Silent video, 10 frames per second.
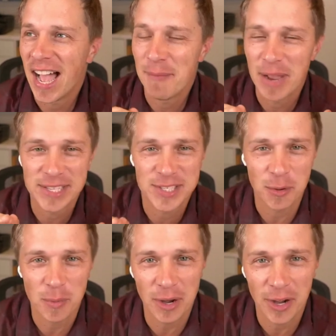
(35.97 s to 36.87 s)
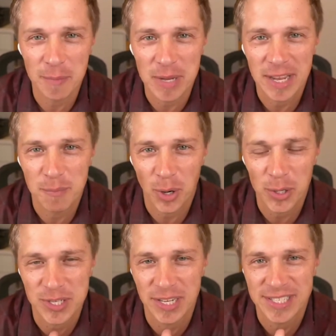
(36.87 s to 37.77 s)
Um, and so we are going to be
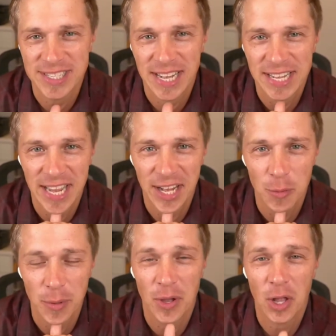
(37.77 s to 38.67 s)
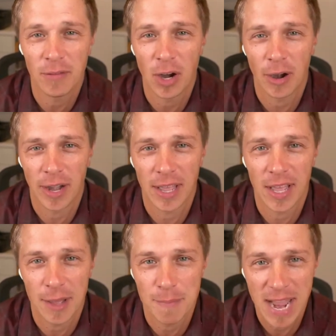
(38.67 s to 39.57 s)
in person in San Diego with all of our
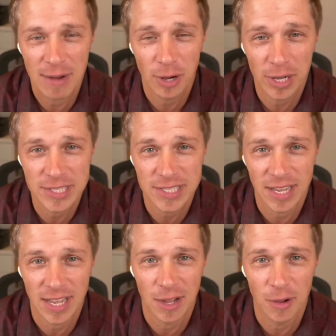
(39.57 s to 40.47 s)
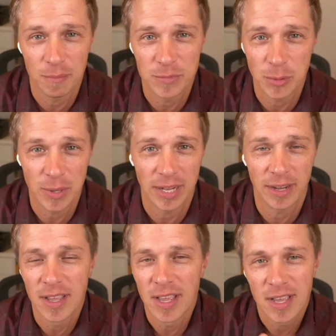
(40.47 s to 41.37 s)
uh, Mavericks uh,
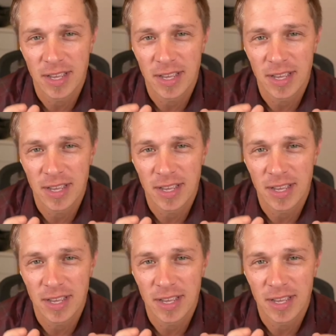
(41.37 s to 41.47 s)
doing